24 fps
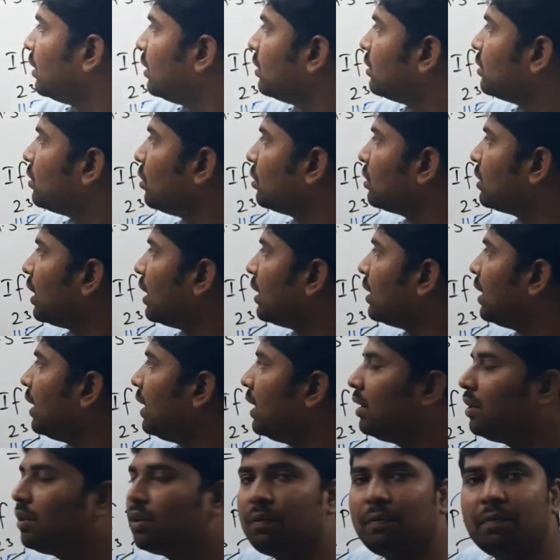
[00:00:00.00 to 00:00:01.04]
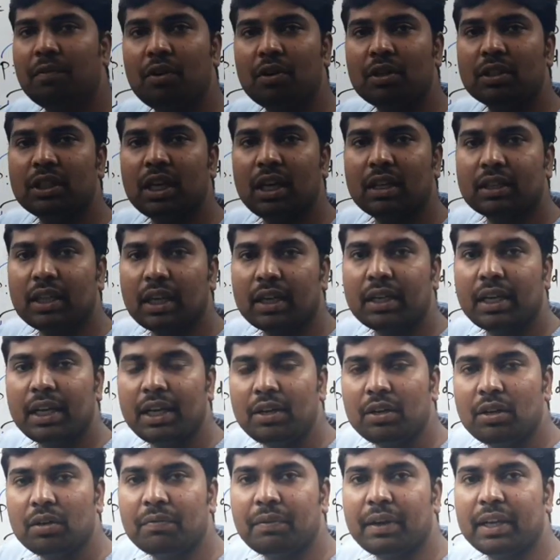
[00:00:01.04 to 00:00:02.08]
So 30 into 4 is 30
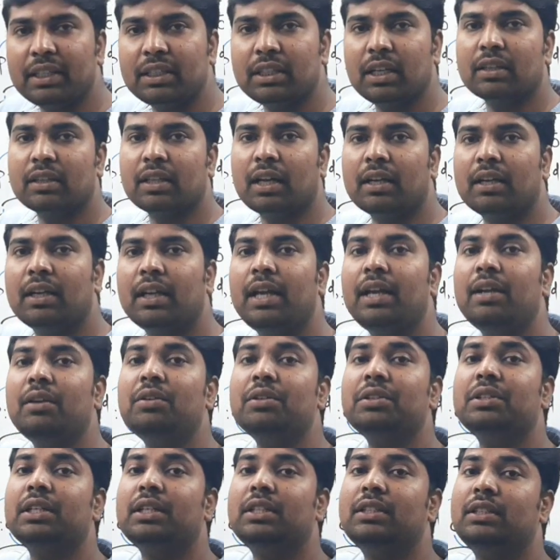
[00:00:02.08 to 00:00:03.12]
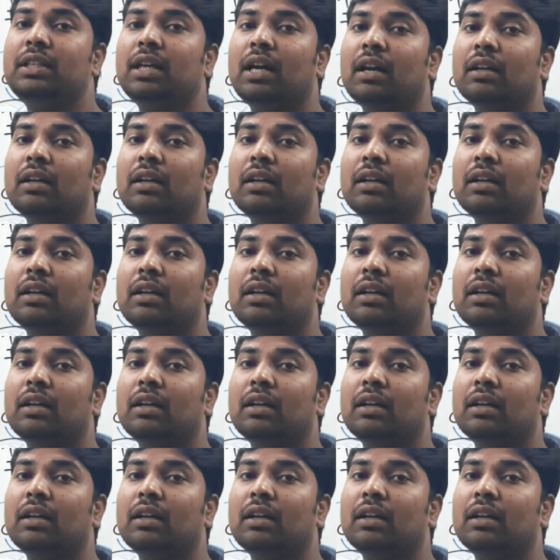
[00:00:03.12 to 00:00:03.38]
into 5 is 30 into 6 is.